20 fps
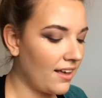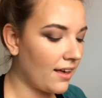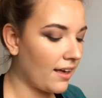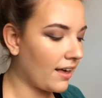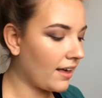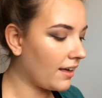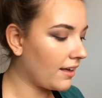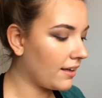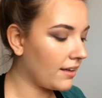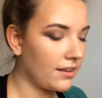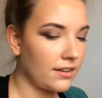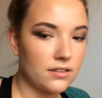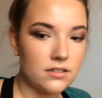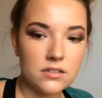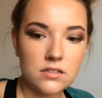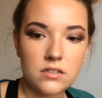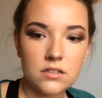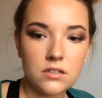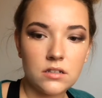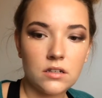
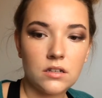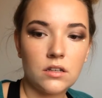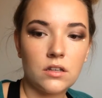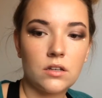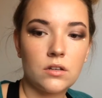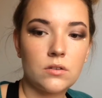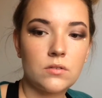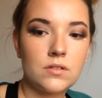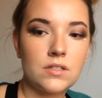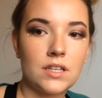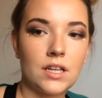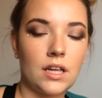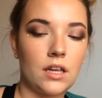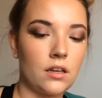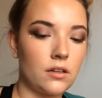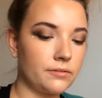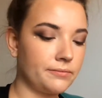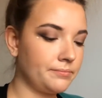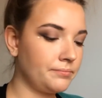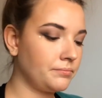And
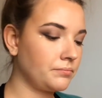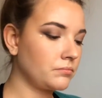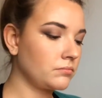using,